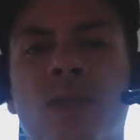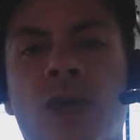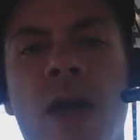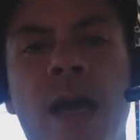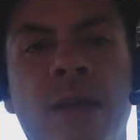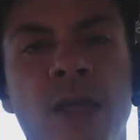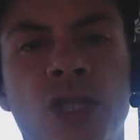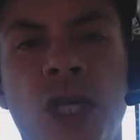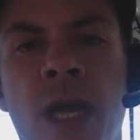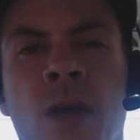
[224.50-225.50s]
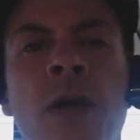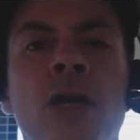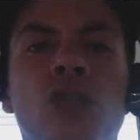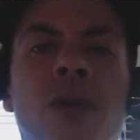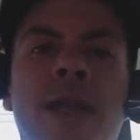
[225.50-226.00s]
subscribe to the channel.
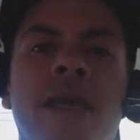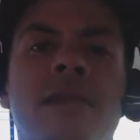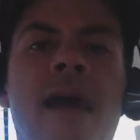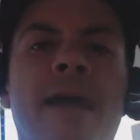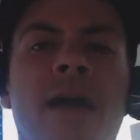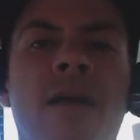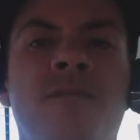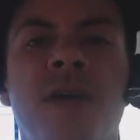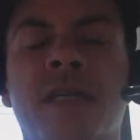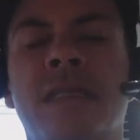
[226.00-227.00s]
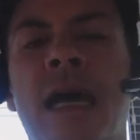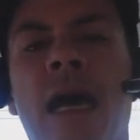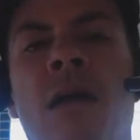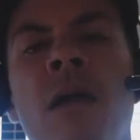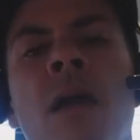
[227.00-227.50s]
Trying to get the icon fixed
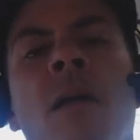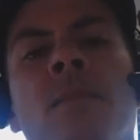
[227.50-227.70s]
now.